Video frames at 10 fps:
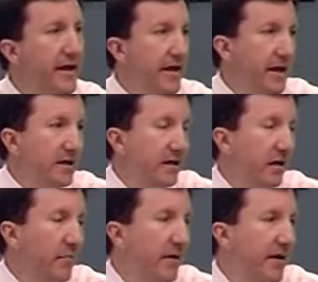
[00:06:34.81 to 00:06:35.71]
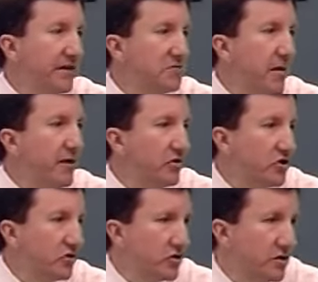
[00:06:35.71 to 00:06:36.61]
income and
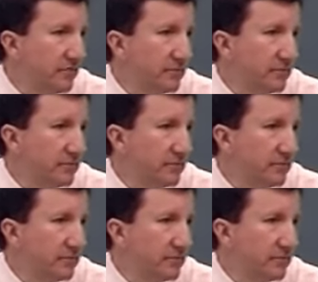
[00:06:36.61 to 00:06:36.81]
expenditures.